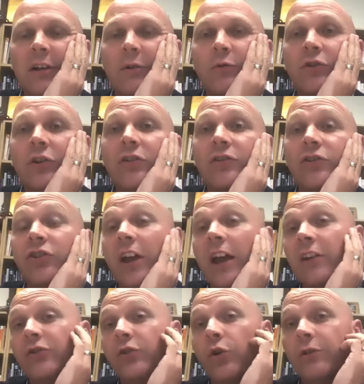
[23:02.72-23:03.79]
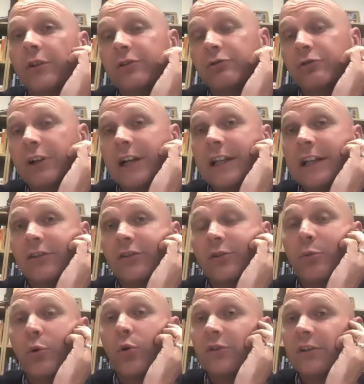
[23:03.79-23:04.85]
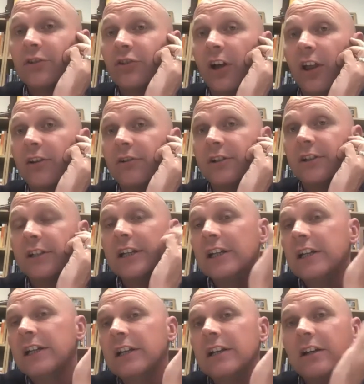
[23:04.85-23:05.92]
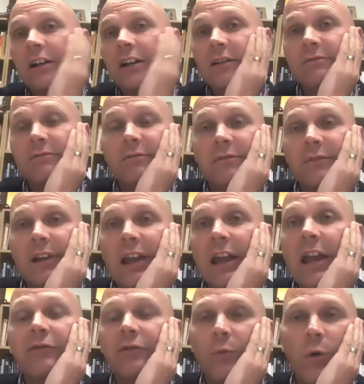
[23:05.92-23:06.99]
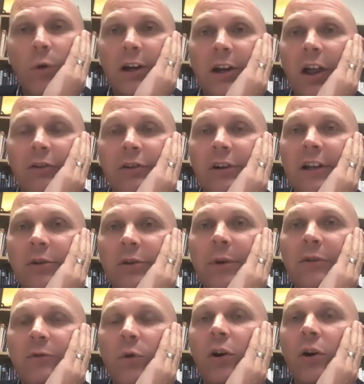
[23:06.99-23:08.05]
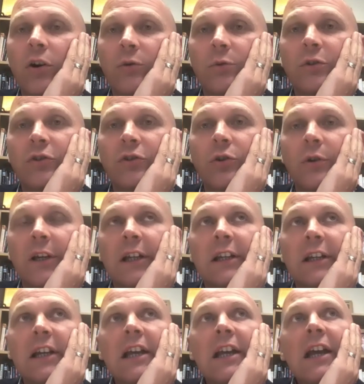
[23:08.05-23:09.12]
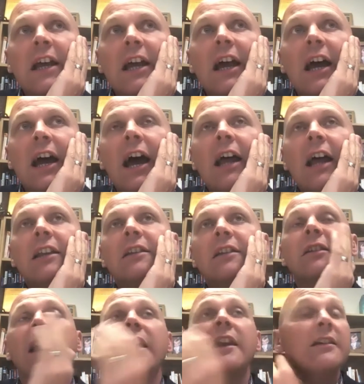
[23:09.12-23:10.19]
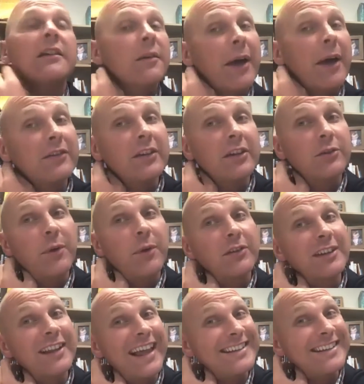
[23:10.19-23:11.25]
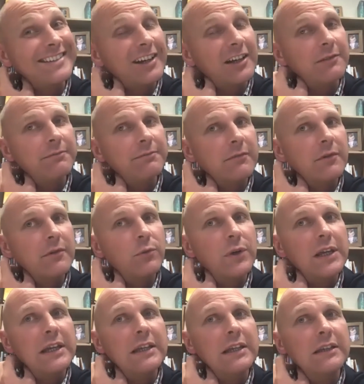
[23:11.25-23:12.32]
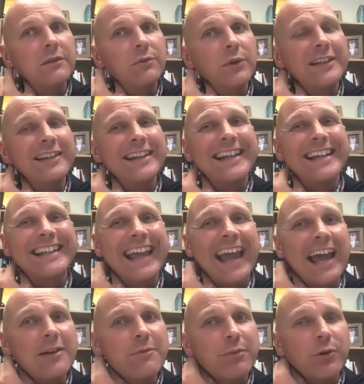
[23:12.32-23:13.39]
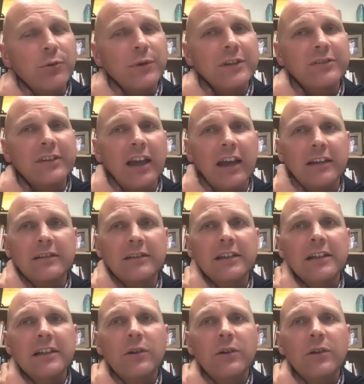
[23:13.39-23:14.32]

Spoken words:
And it was just to share stories, really, and support each other and hear from one another a little bit of what God was doing. And then about 6 months later, we did it again, but we said,